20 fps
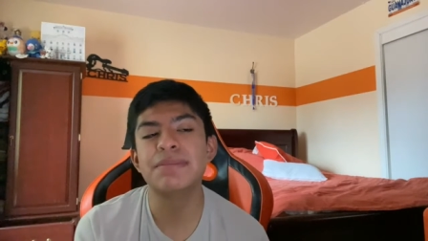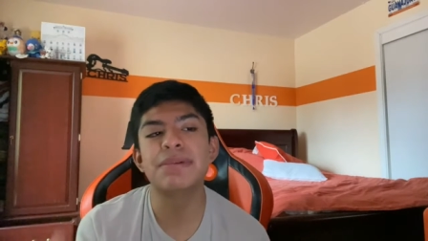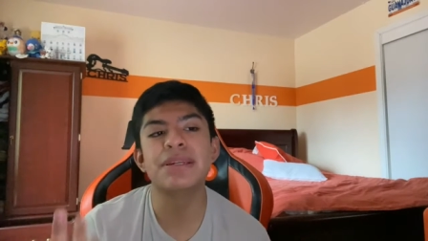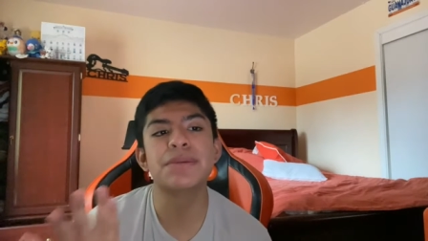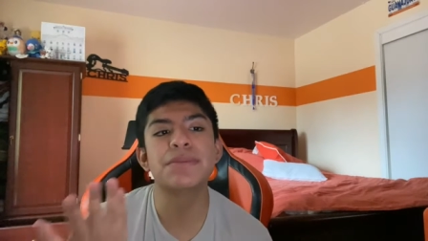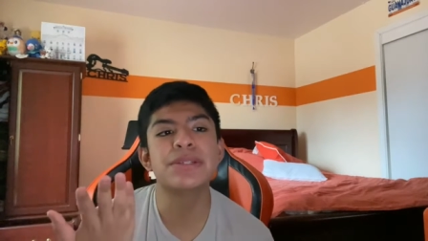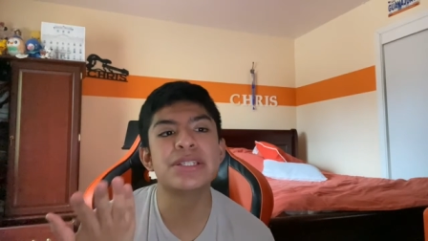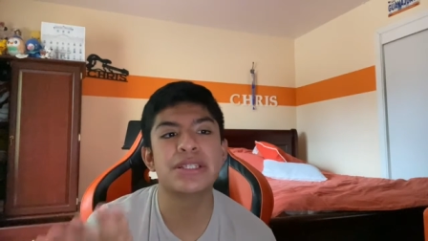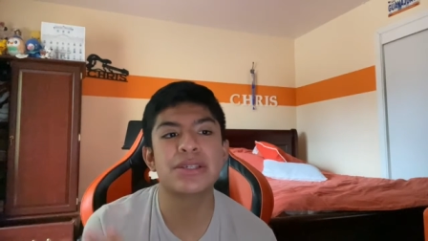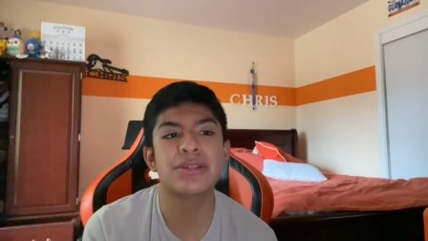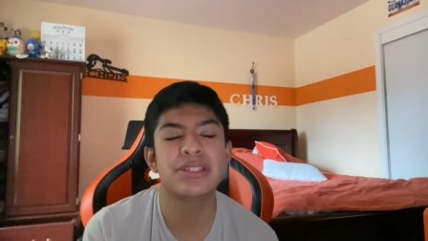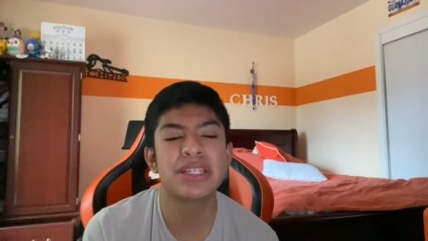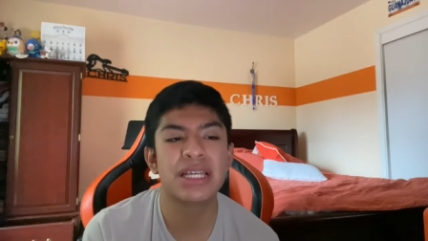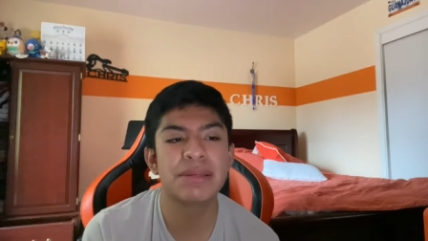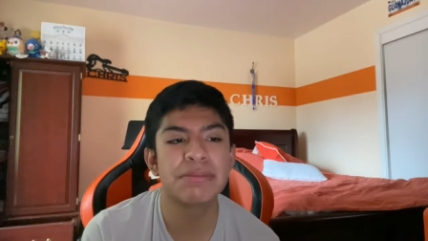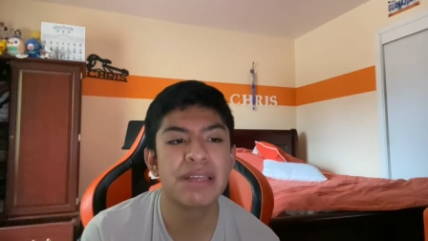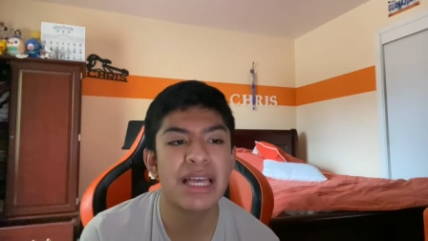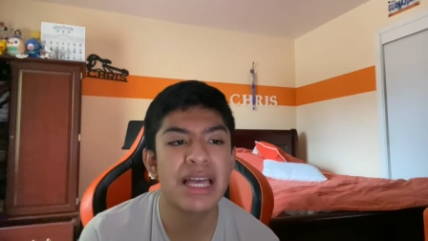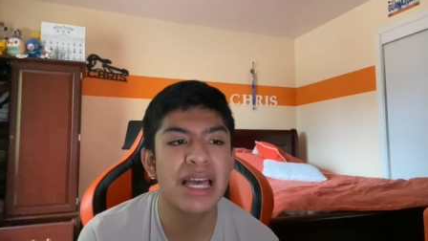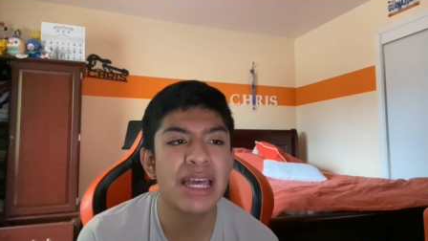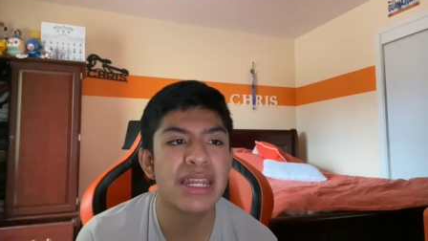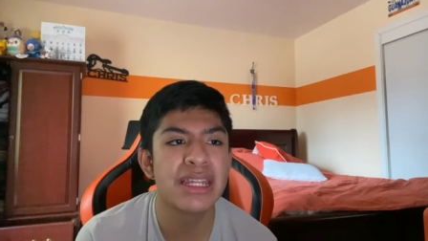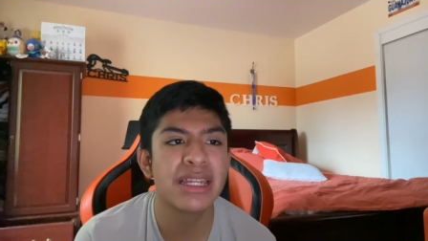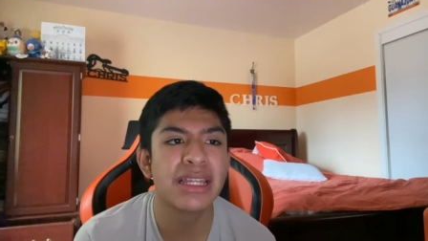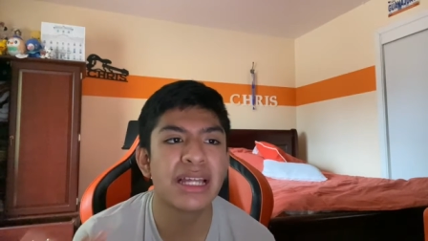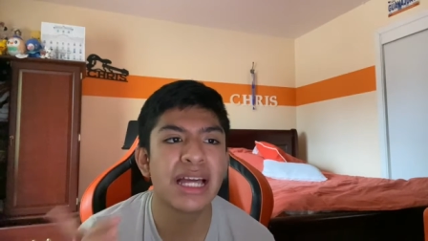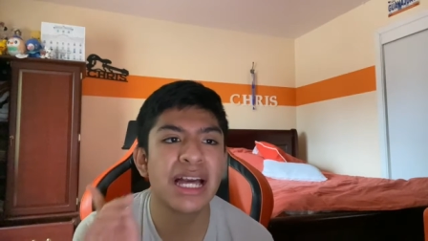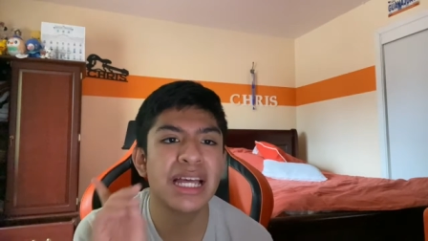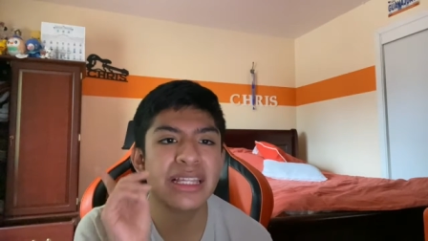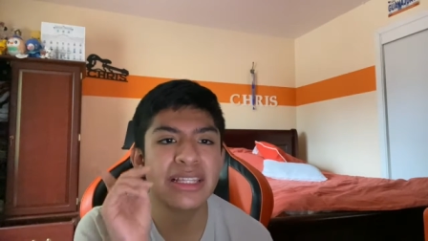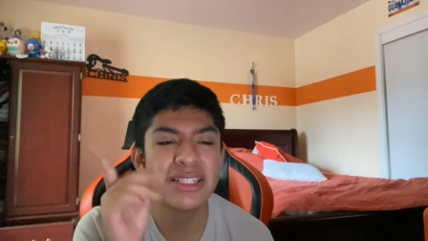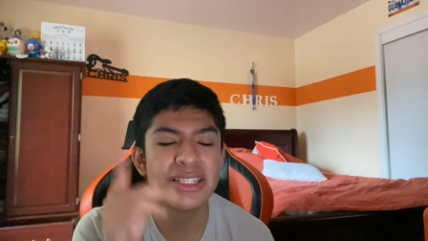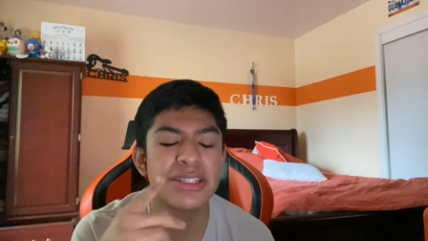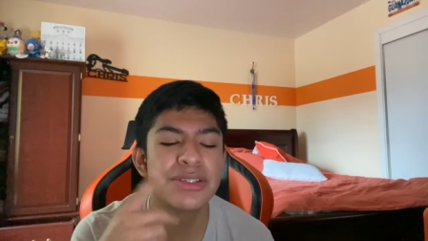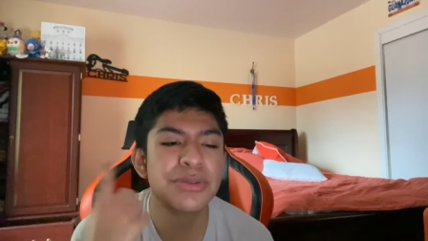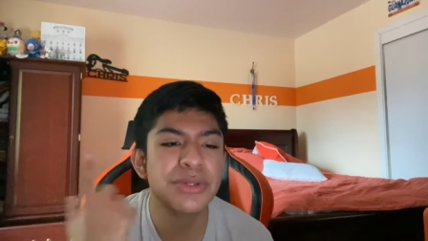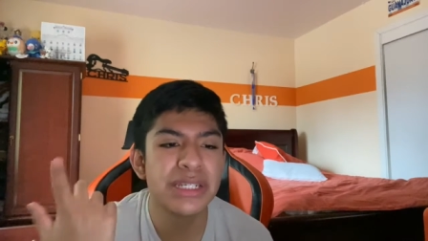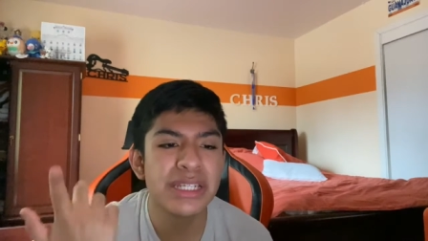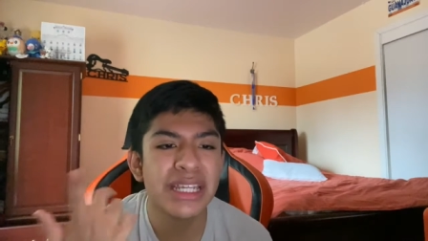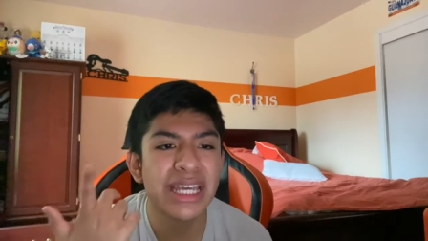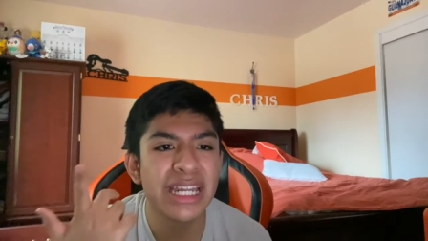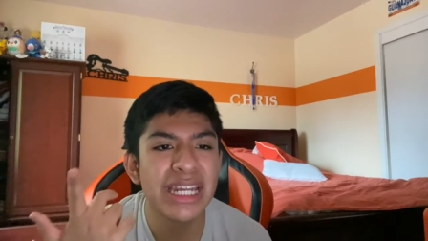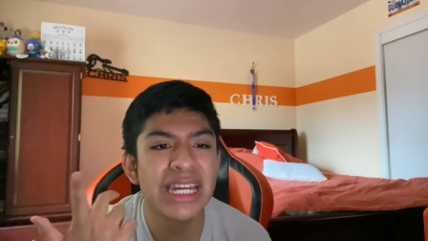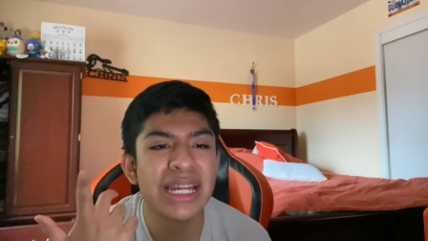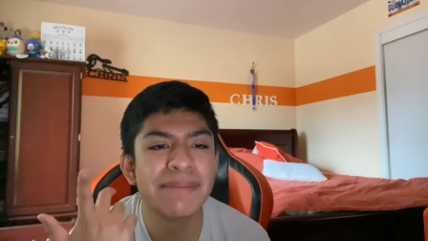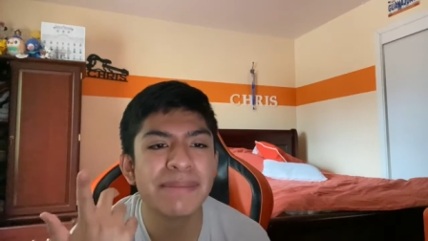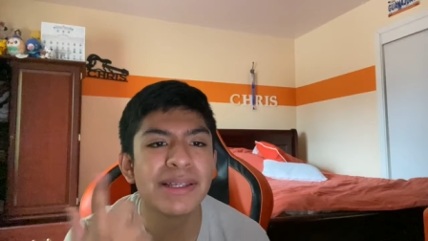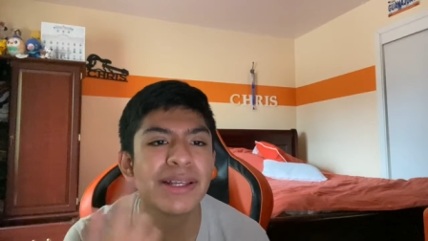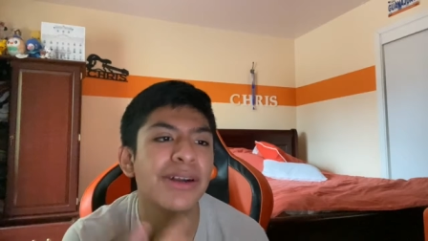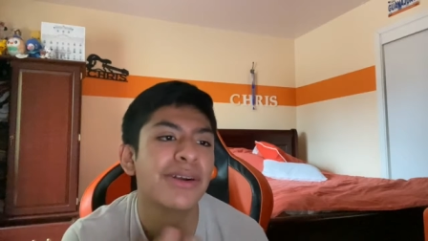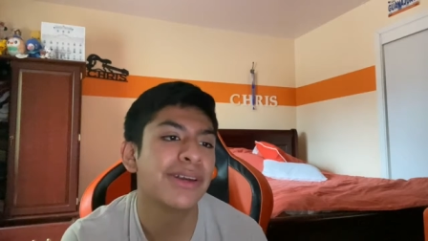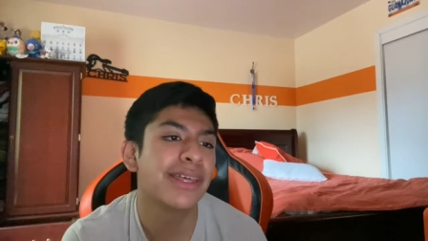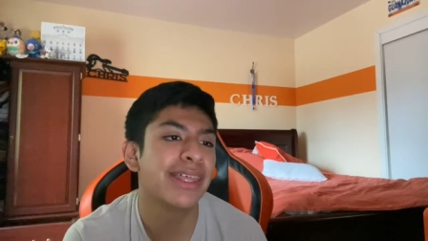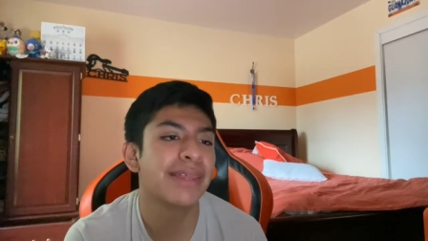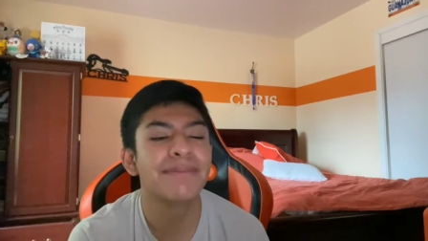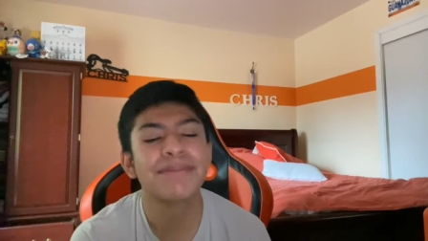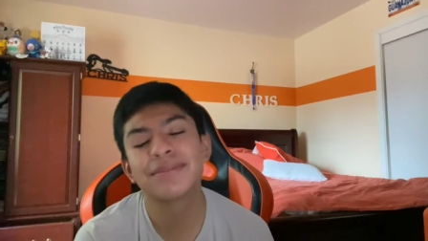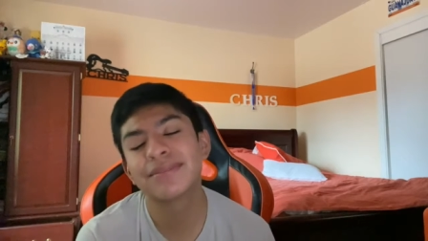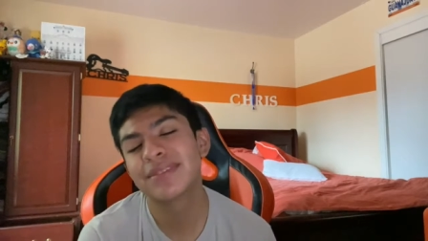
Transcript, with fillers: but it was still stuck in my head and like i listened to it again and i'm like okay